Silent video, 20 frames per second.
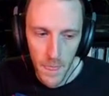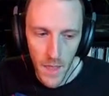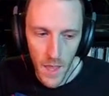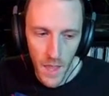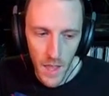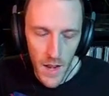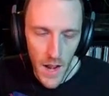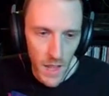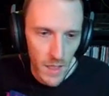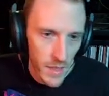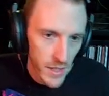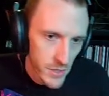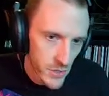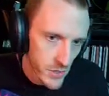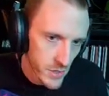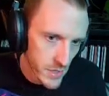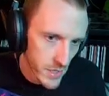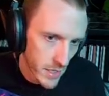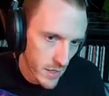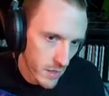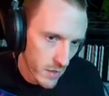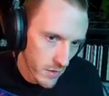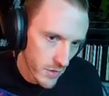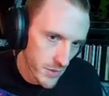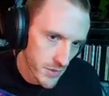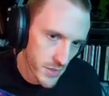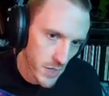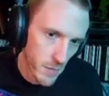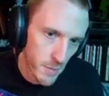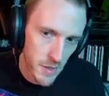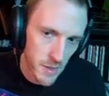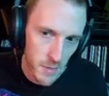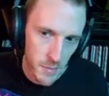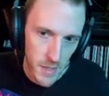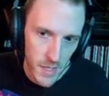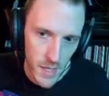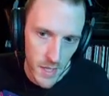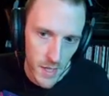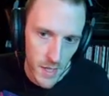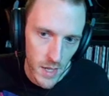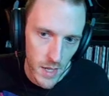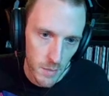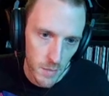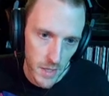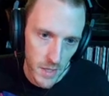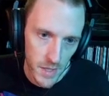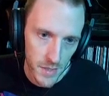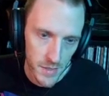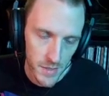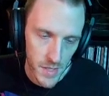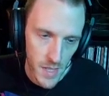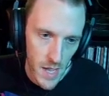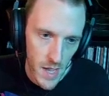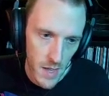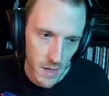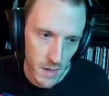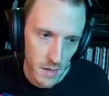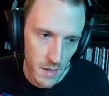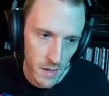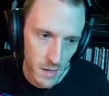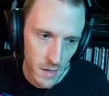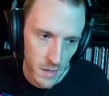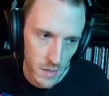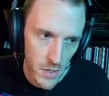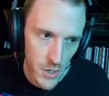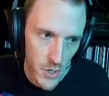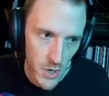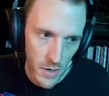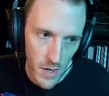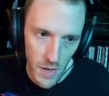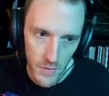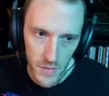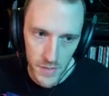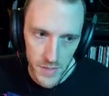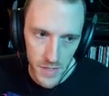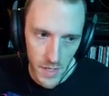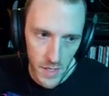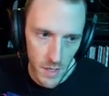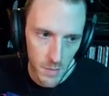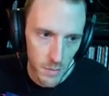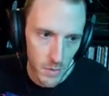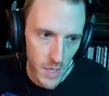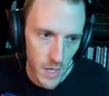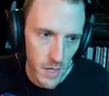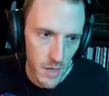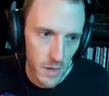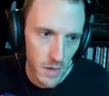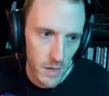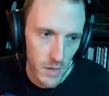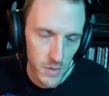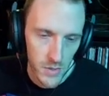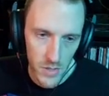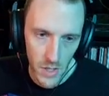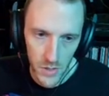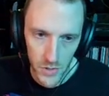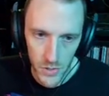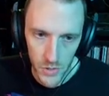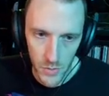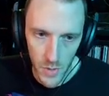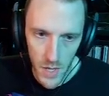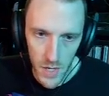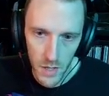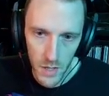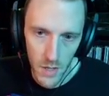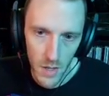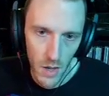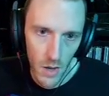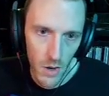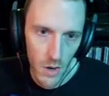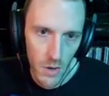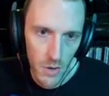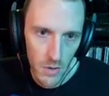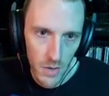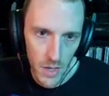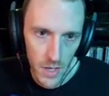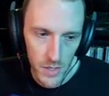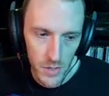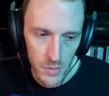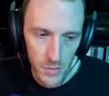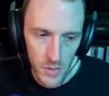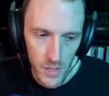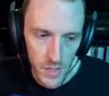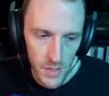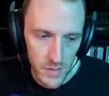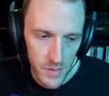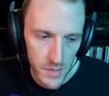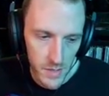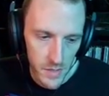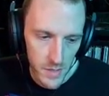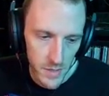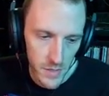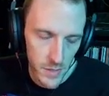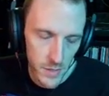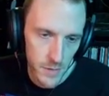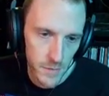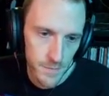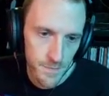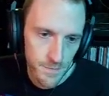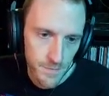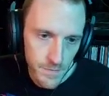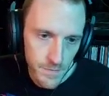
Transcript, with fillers: And I like just setting all this up at the beginning because then you don't have to set it up later and it's all just ready to go and it's really consistent.